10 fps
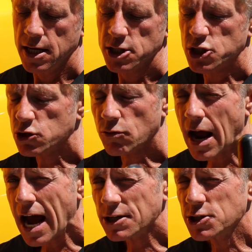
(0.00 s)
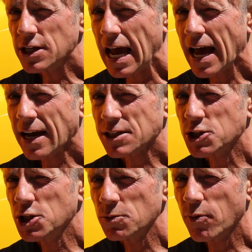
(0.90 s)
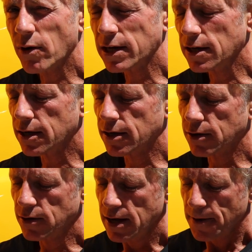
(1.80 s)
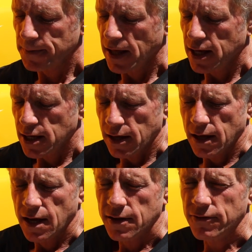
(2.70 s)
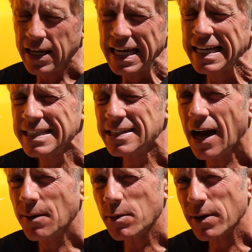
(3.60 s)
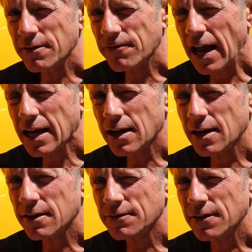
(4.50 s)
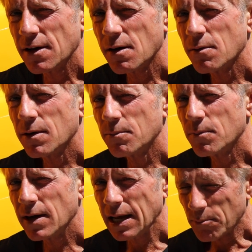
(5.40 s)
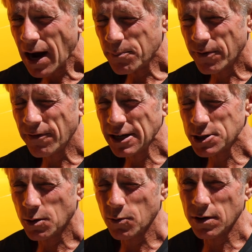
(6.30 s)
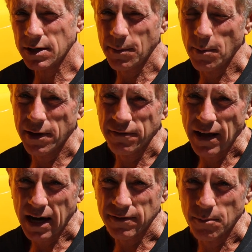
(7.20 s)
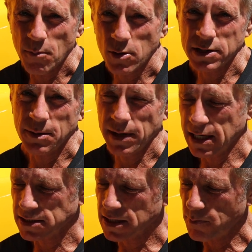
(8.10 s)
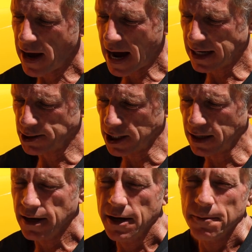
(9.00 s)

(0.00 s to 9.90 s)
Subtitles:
scratch X 2.0. These I'm a big fan of. In my professional world, I'm a big fan of them mostly because of the packaging.